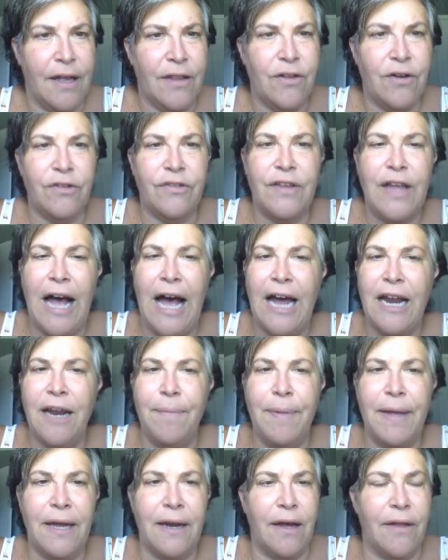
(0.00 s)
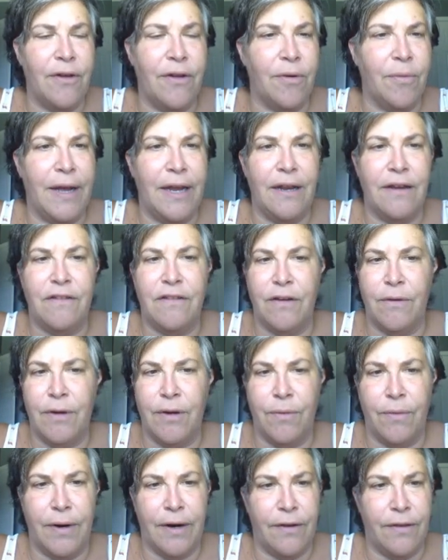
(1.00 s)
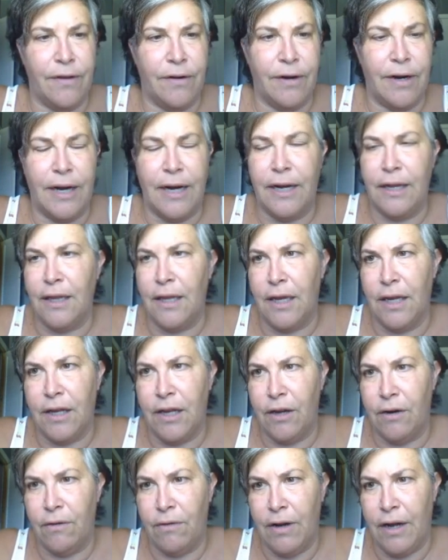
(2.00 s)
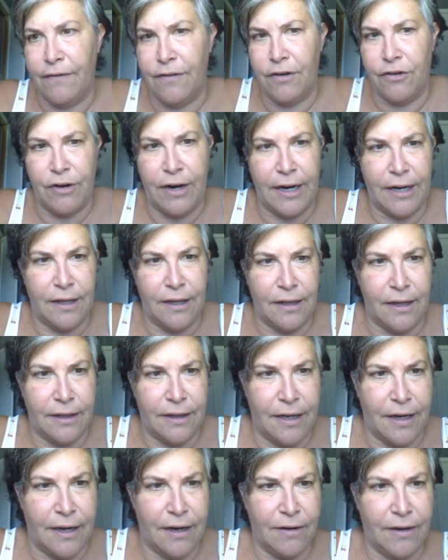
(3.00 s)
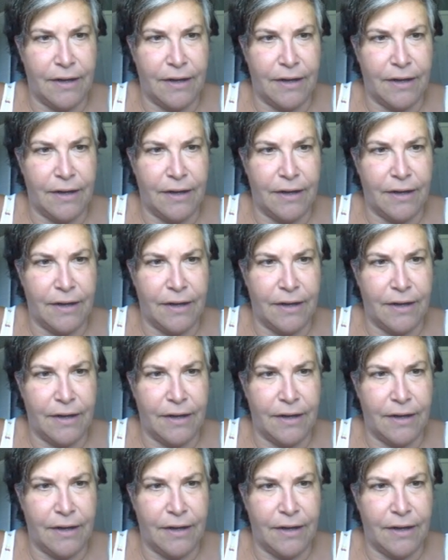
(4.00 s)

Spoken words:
There's got to be another way to do it where they're not like, you don't have to drag it like that.